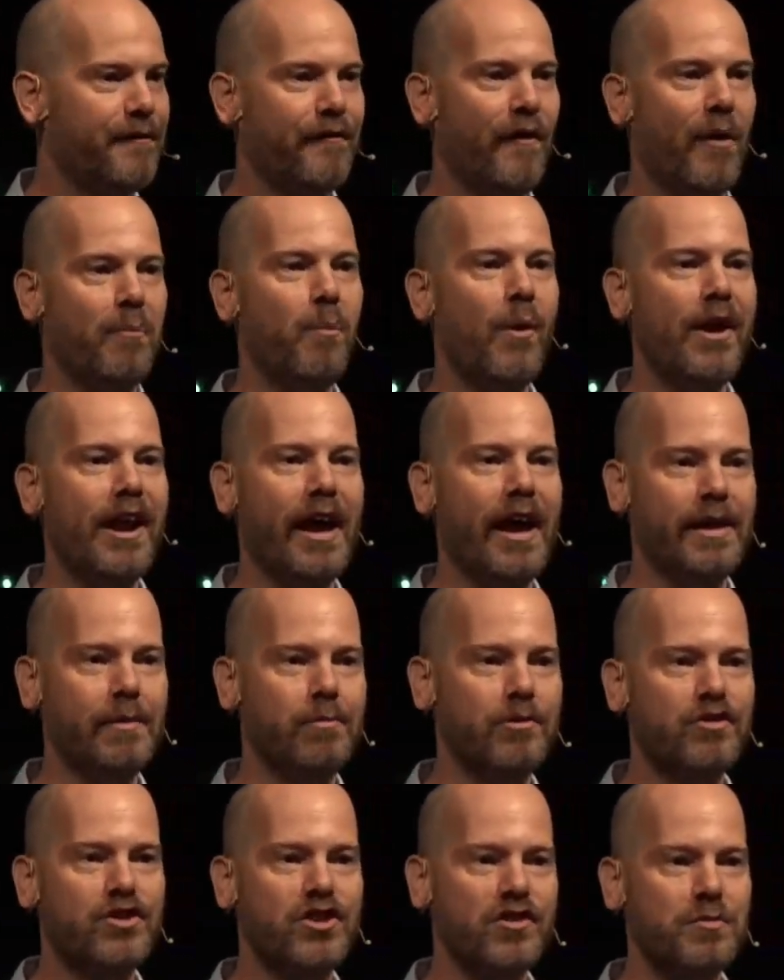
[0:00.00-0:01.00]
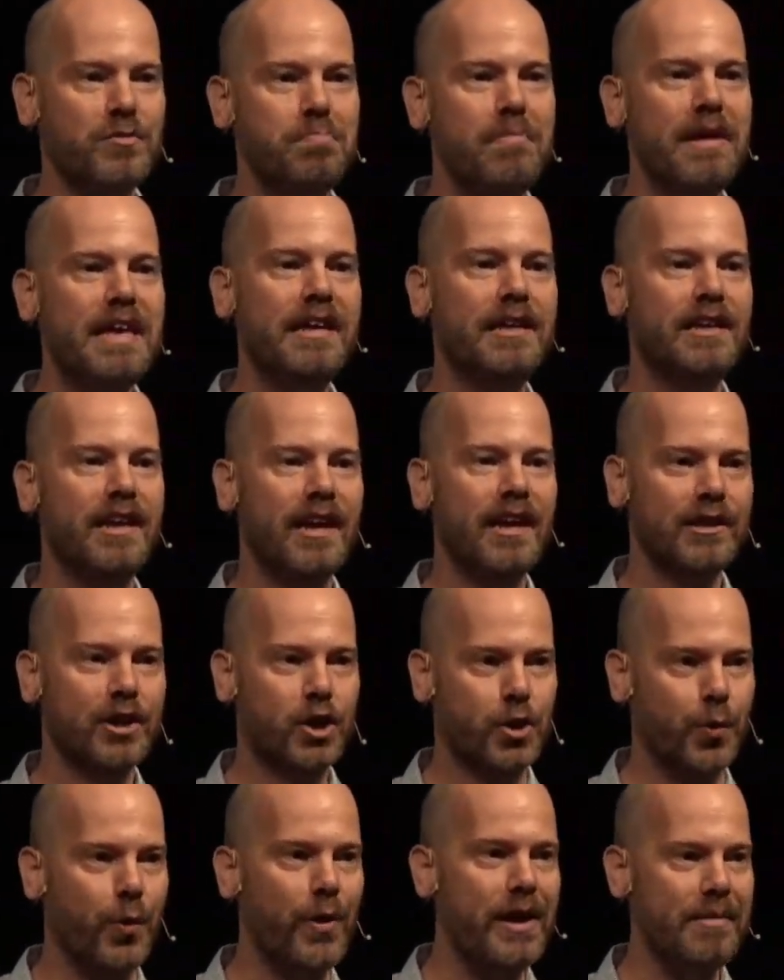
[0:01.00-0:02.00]
from when it was just me
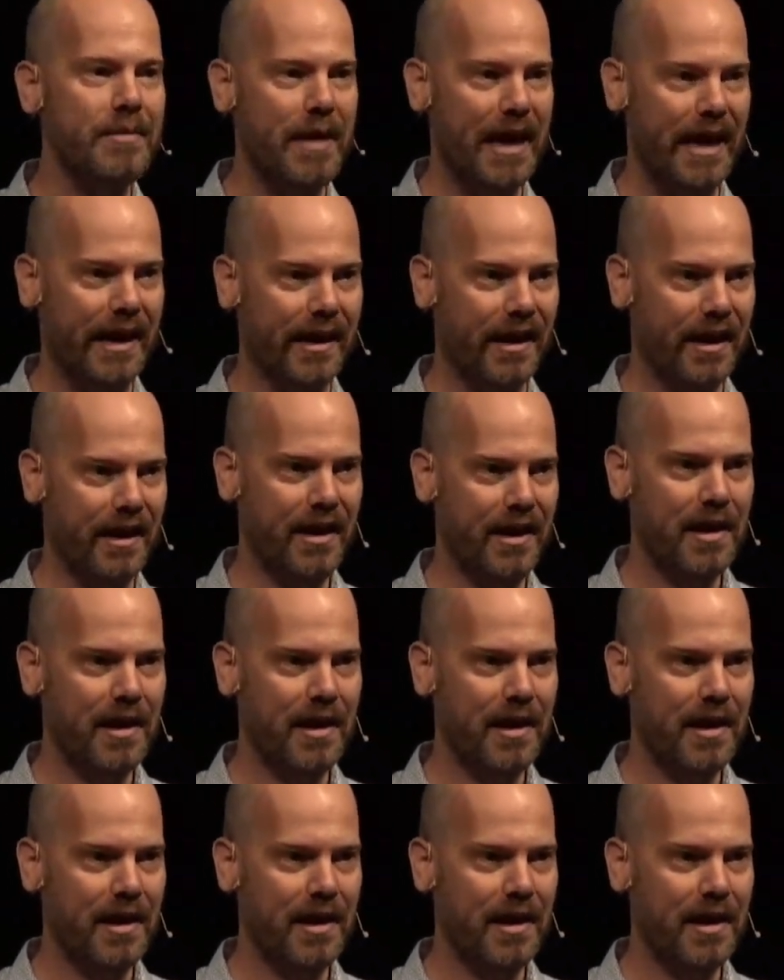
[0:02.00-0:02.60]
dreaming,